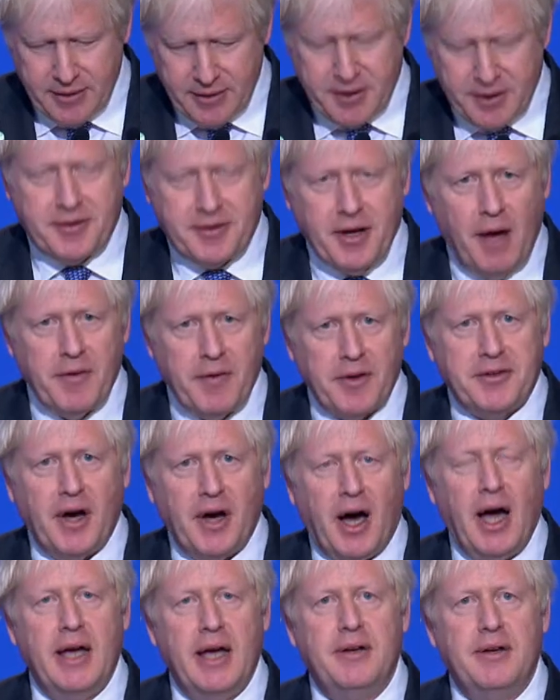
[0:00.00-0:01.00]
to turn the
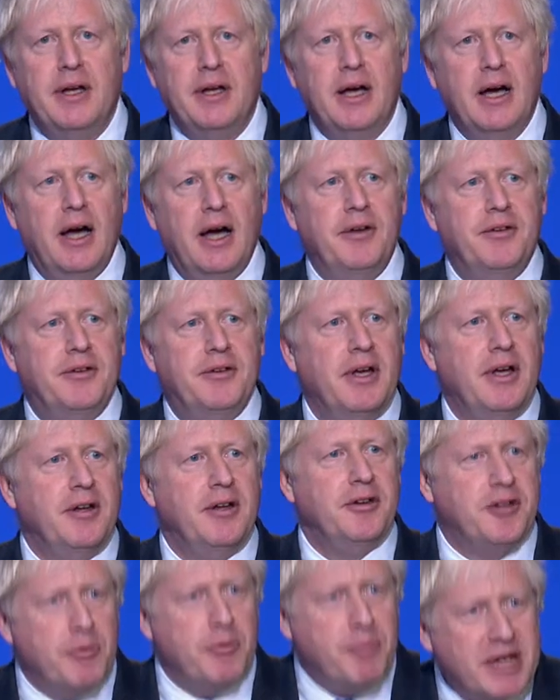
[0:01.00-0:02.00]
tide and
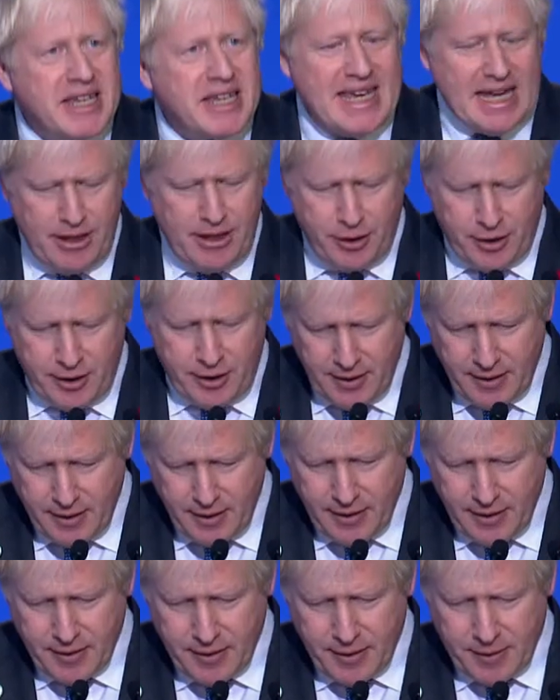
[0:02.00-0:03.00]
to begin
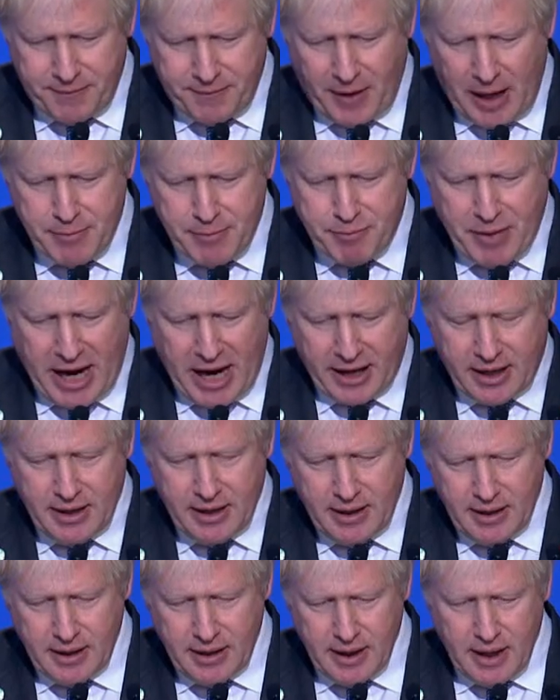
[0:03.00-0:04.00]
the fight
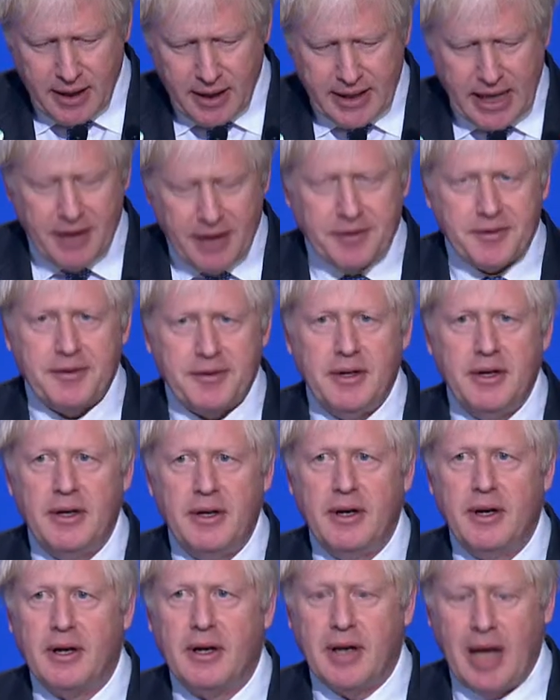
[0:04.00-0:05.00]
back against
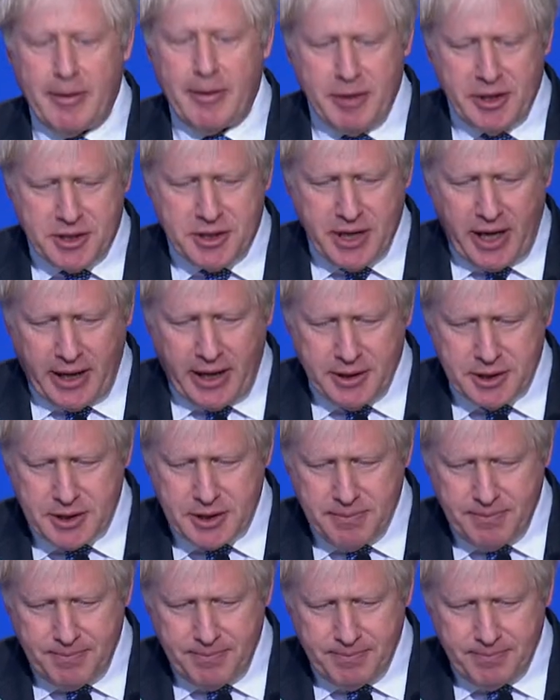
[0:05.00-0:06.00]
climate change.